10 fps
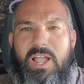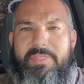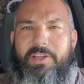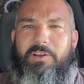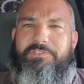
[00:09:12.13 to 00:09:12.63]

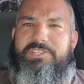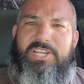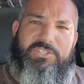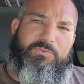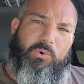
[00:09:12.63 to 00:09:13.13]
think off the
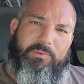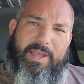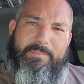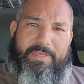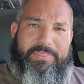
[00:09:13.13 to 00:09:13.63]
6.4
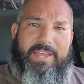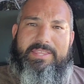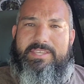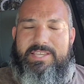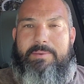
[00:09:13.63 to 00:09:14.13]
Ram, I
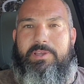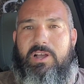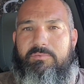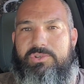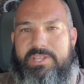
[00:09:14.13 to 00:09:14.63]
think the timing
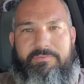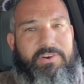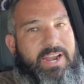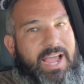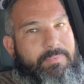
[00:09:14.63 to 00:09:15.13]
cover is
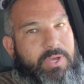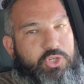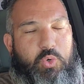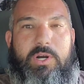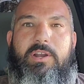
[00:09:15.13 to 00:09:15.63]
different. I'm not
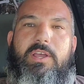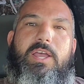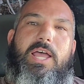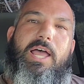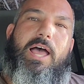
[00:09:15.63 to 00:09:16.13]
sure.
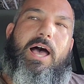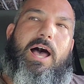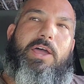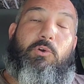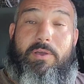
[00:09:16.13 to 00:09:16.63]

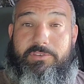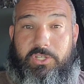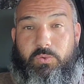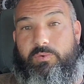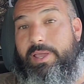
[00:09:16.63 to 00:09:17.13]
I don't have a
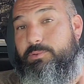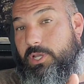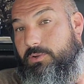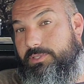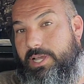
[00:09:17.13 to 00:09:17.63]
6.4 Ram, so
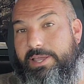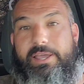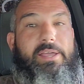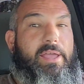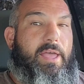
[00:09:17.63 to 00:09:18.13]
I couldn't tell
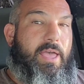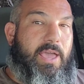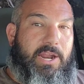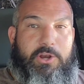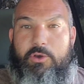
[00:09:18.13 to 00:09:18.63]
you.
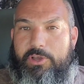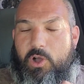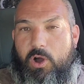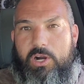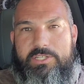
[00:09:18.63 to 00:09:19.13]
And I know the
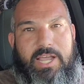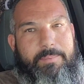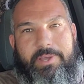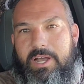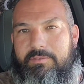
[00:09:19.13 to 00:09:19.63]
car's
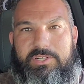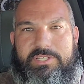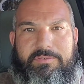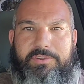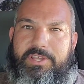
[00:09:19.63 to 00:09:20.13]
timing cover is
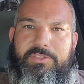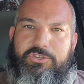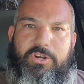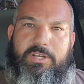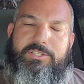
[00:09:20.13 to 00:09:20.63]
different than the
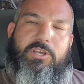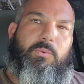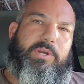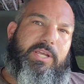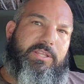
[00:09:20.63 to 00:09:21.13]
truck's, so
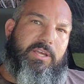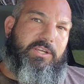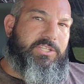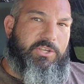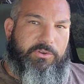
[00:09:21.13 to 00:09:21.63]
we need that.
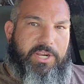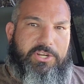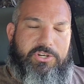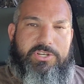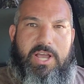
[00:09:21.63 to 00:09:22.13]
You still
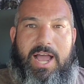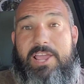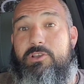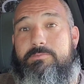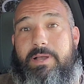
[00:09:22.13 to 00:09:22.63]
need your. I
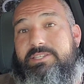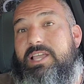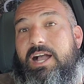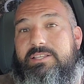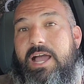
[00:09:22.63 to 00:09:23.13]
use my
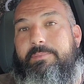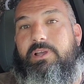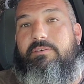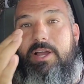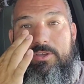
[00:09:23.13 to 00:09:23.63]
stock timing
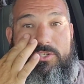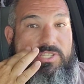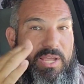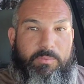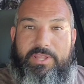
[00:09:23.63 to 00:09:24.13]
cover. I use the
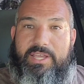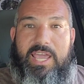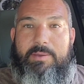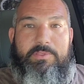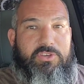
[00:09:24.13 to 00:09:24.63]
same one that
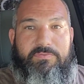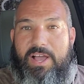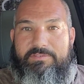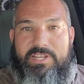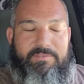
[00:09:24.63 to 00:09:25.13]
came in the
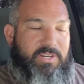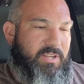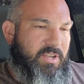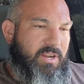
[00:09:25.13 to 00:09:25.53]
5.7.